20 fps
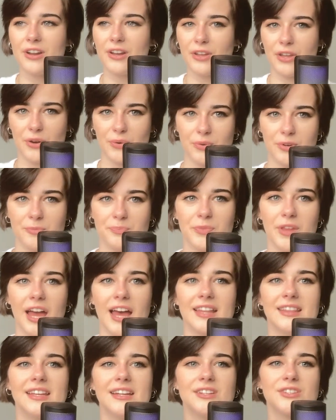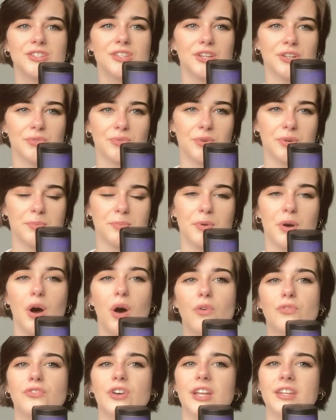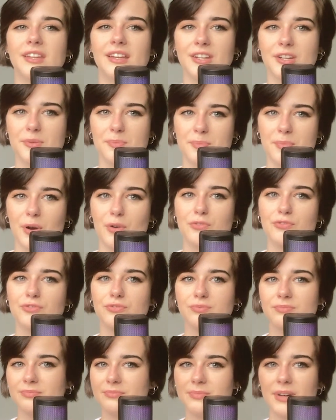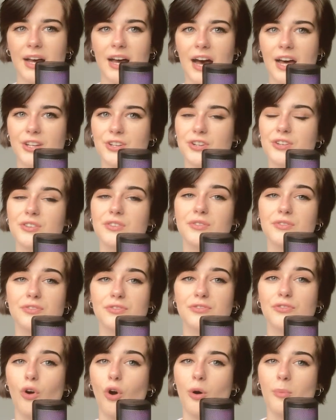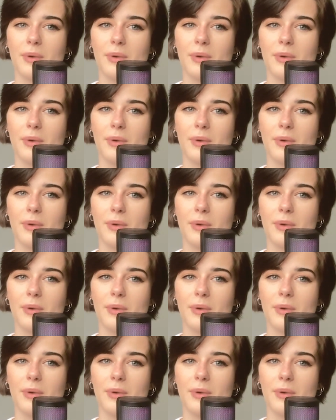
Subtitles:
alone, and there's a group of other 4